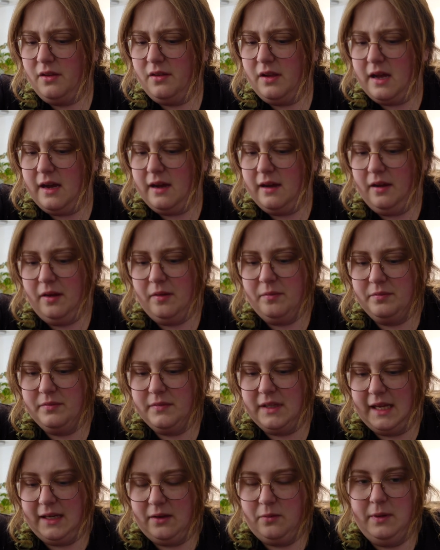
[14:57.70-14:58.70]
um,
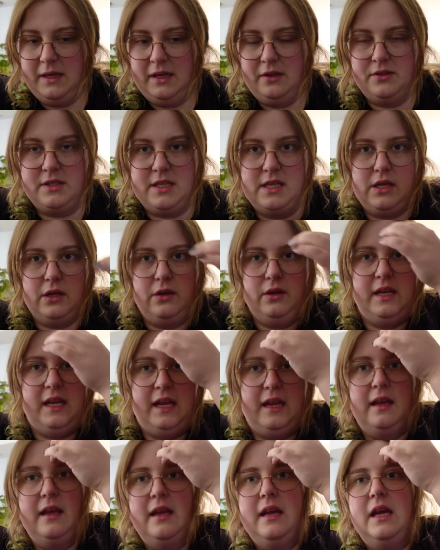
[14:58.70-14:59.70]
like when I was at
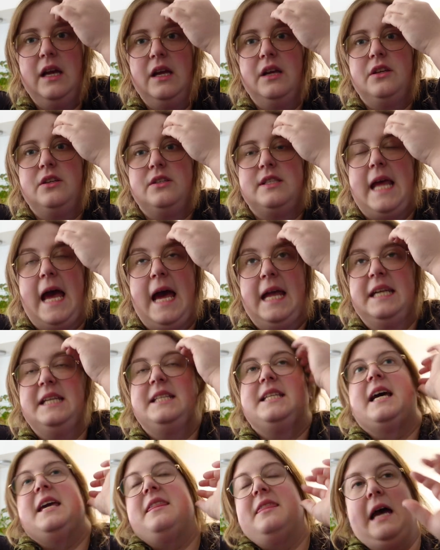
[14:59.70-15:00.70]
uni, I used to
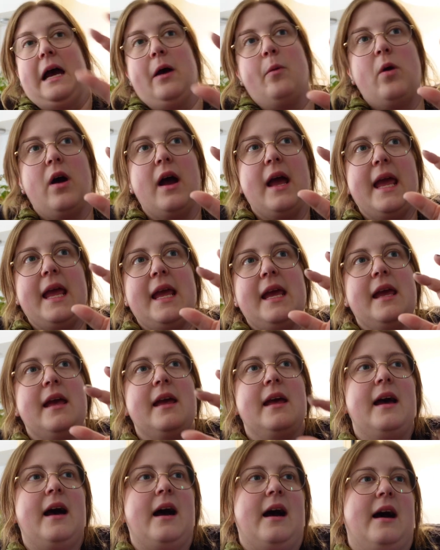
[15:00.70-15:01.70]
annotate that way,
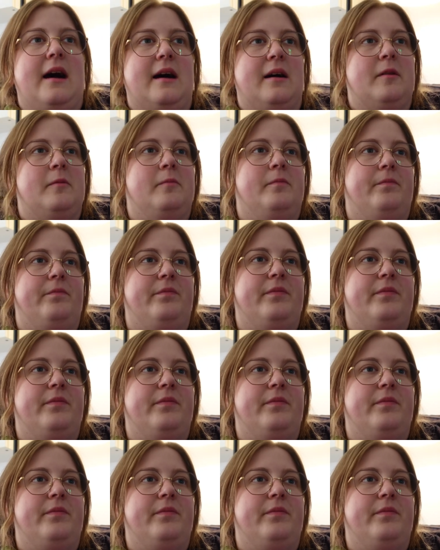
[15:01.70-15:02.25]
um,